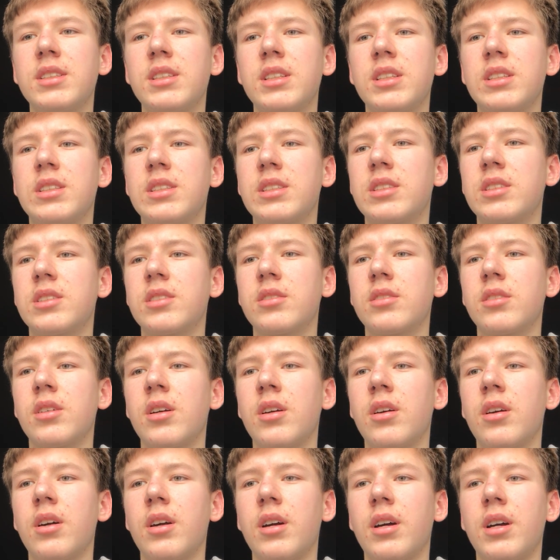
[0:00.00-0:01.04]
is
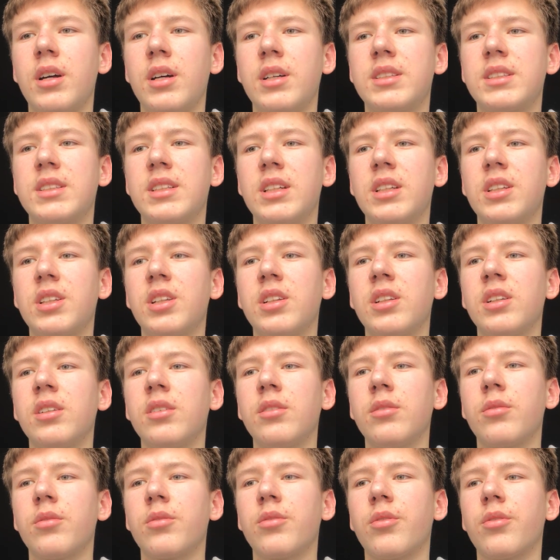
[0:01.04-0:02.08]
a
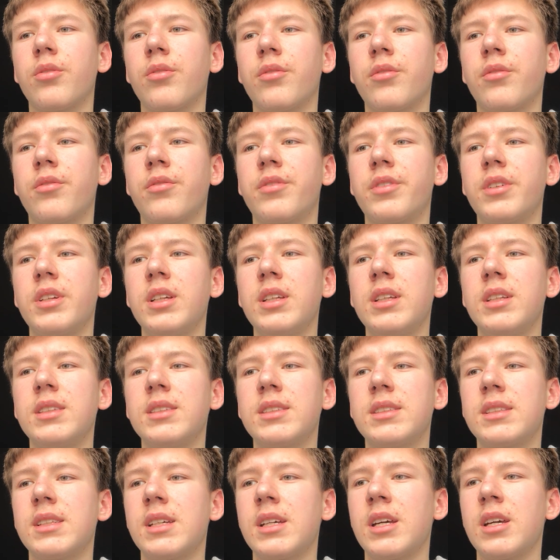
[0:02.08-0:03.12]
central or
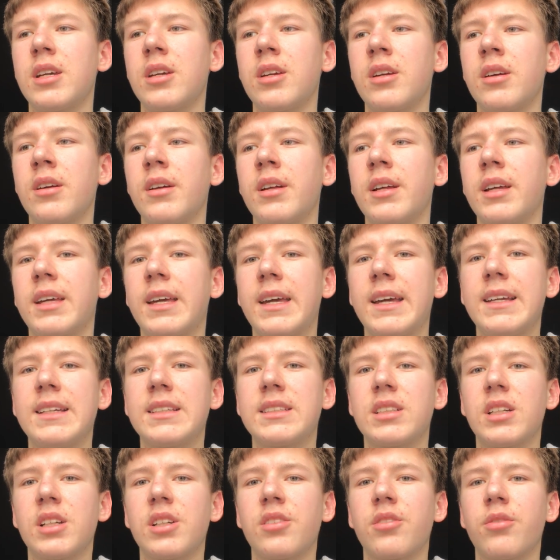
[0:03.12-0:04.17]
these the
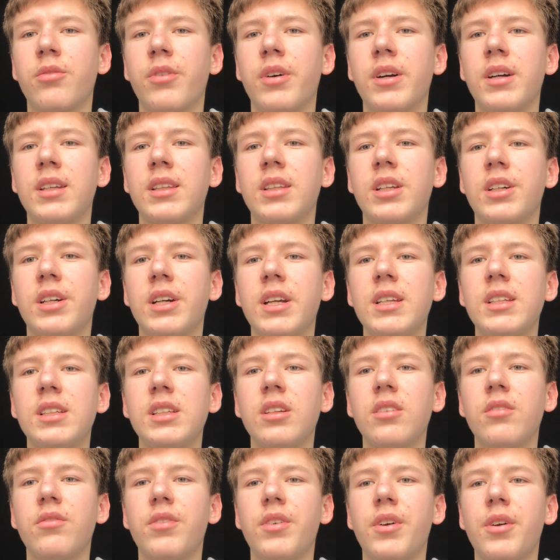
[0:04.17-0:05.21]
case are wide
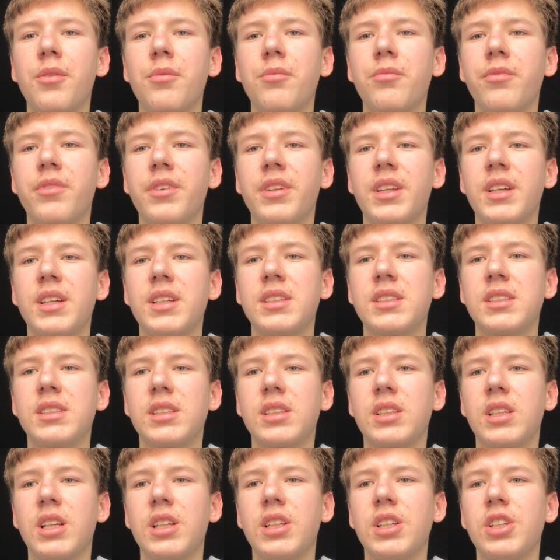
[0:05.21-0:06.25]
ranging from finance
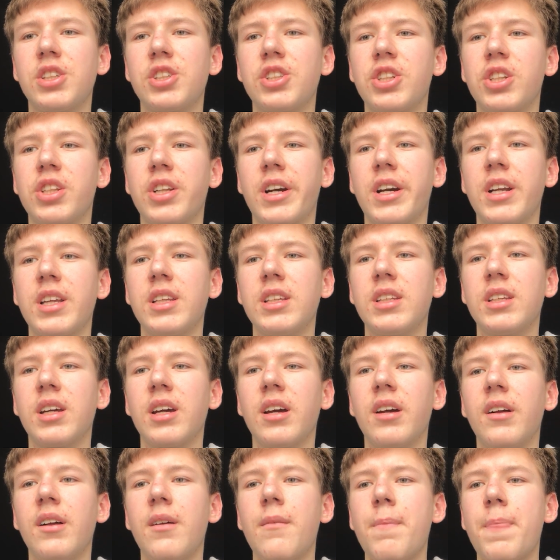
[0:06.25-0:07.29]
and energy trading
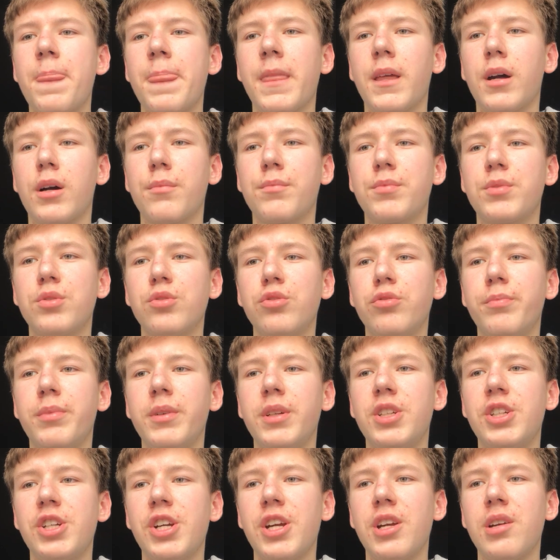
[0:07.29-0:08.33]

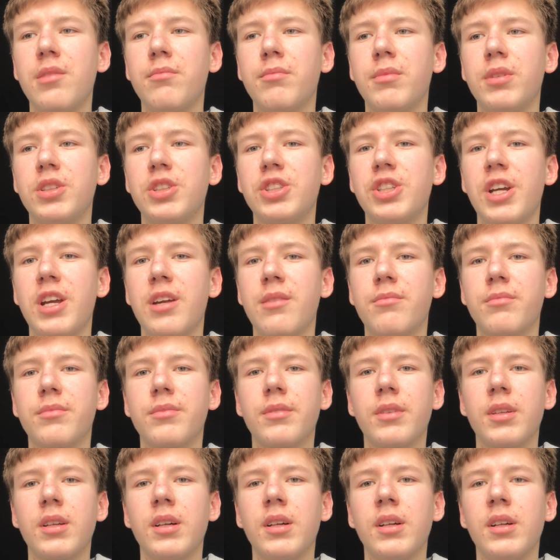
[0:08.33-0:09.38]
shame and shame.
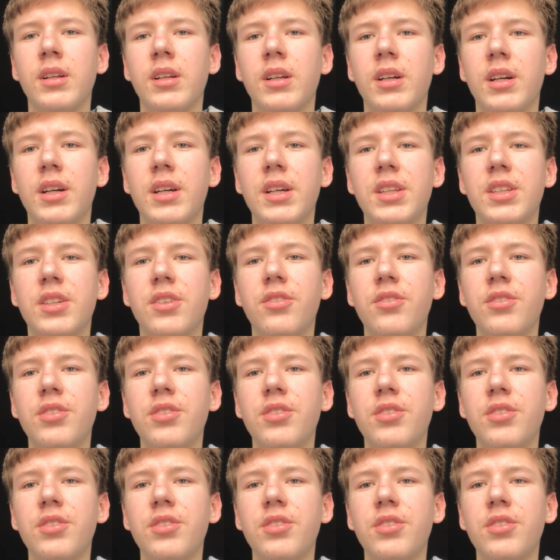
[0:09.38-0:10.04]
At